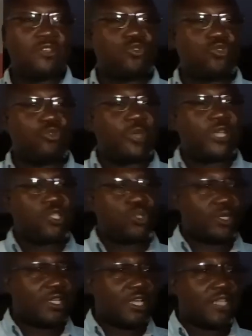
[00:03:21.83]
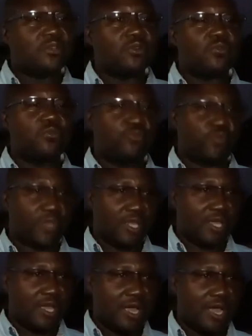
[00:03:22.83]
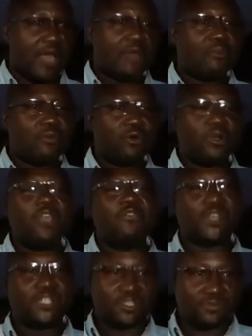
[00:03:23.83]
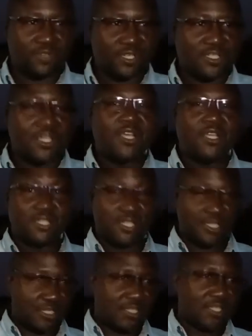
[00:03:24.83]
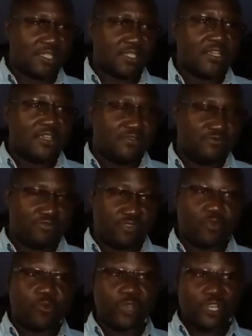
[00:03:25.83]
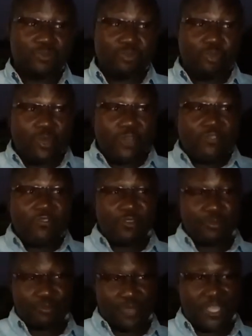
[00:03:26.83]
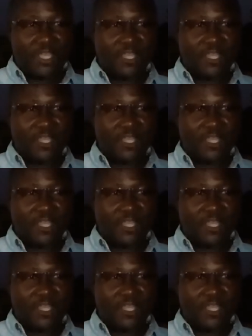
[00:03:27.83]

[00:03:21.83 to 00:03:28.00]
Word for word: to make sure that we have more effectiveness. This is the great moment for me.